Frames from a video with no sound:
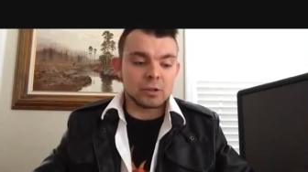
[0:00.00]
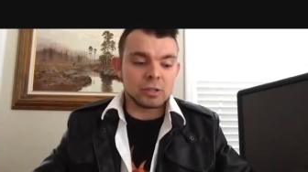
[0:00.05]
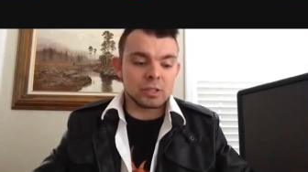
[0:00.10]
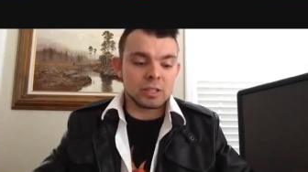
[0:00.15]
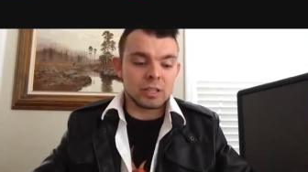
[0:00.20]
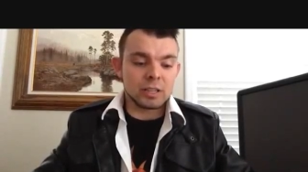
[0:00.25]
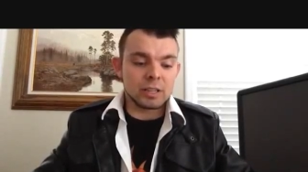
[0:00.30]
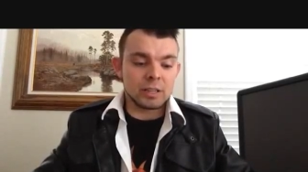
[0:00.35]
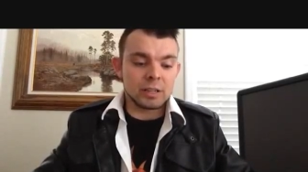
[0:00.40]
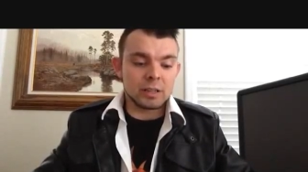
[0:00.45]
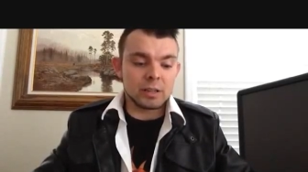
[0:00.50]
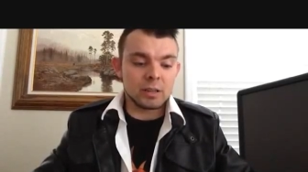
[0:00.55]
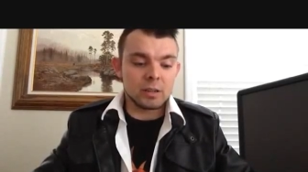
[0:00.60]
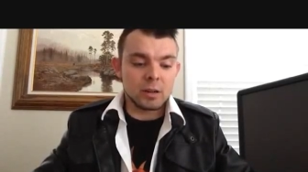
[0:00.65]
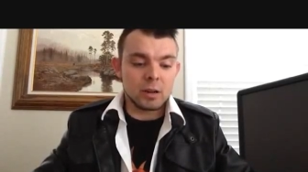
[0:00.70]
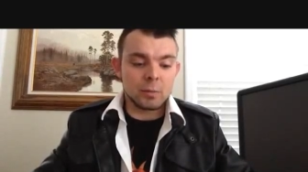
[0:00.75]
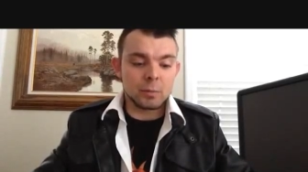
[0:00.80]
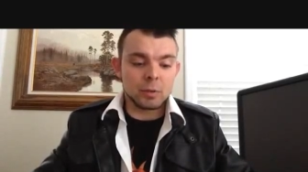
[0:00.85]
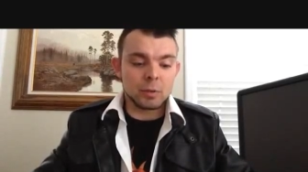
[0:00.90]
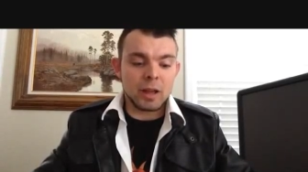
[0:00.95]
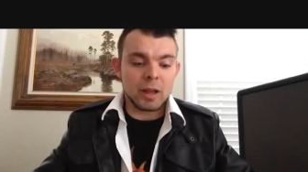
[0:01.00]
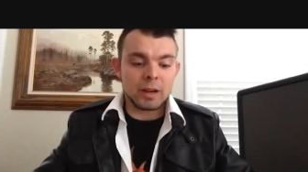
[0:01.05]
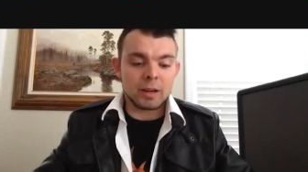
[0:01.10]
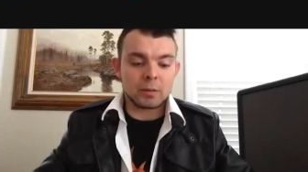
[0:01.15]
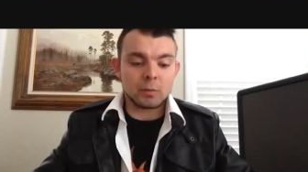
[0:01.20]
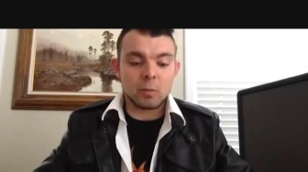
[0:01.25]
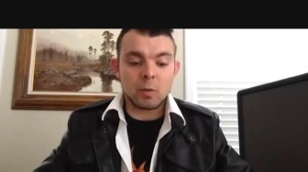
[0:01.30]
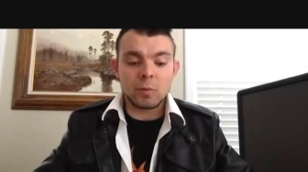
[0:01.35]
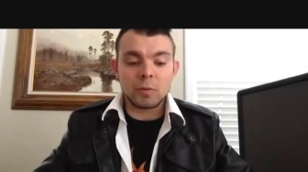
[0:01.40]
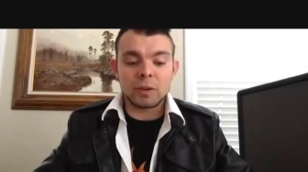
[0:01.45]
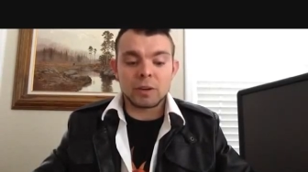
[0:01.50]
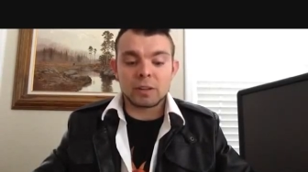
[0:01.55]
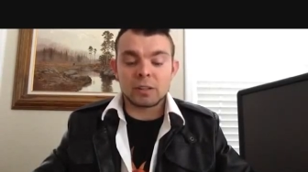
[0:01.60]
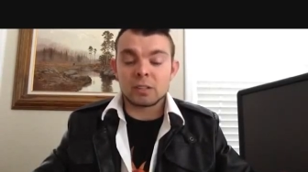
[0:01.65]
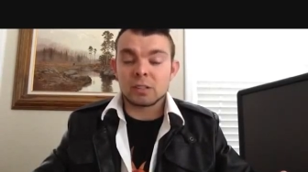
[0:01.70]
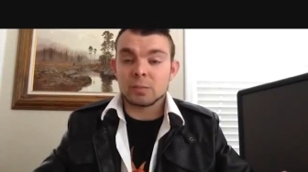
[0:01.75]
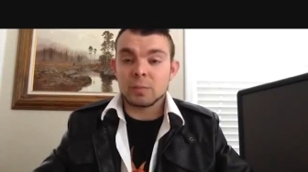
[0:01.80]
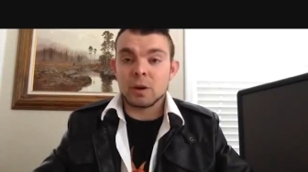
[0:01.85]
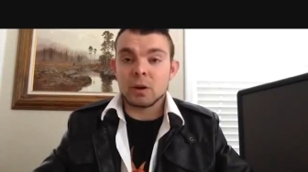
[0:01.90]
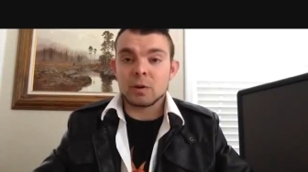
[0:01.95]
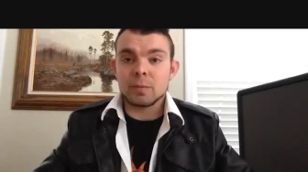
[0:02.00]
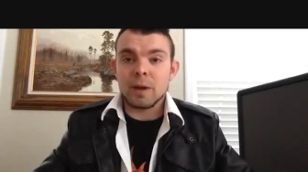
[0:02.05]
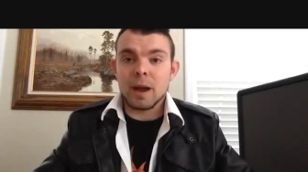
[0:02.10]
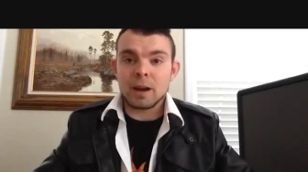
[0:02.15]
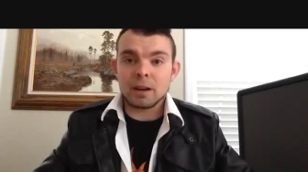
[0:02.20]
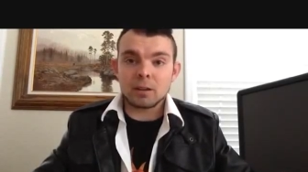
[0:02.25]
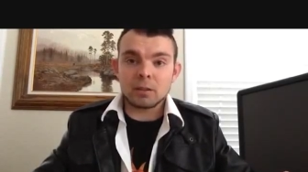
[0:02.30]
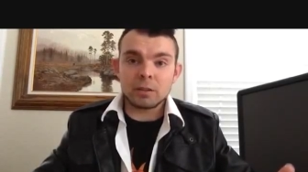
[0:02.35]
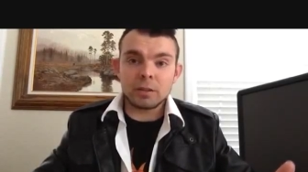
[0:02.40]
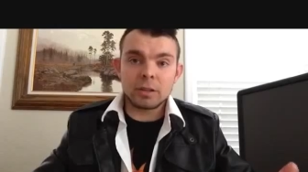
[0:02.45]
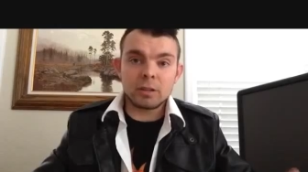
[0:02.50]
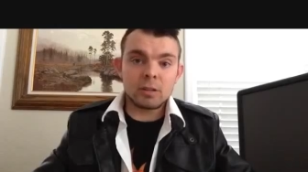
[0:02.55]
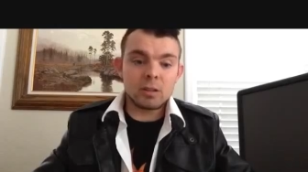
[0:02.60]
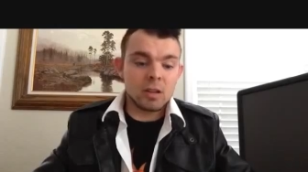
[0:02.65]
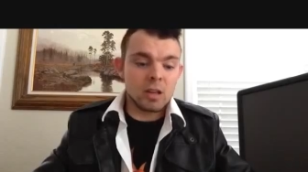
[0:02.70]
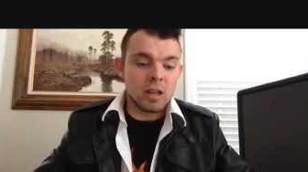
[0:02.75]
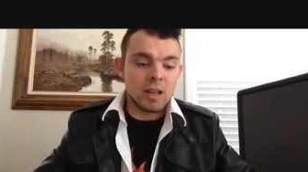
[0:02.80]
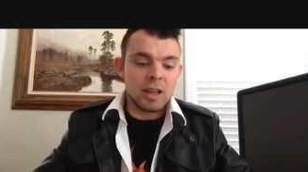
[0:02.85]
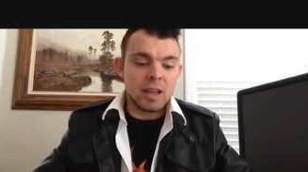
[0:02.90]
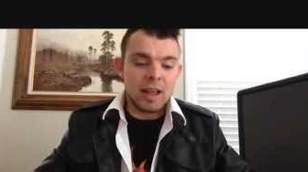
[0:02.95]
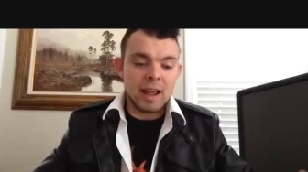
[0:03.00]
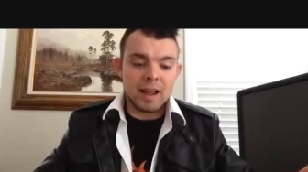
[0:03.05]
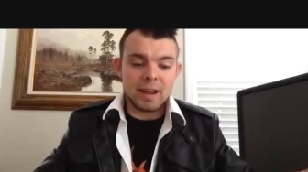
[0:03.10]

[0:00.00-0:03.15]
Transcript: you see a black woman as Mary Magdalene,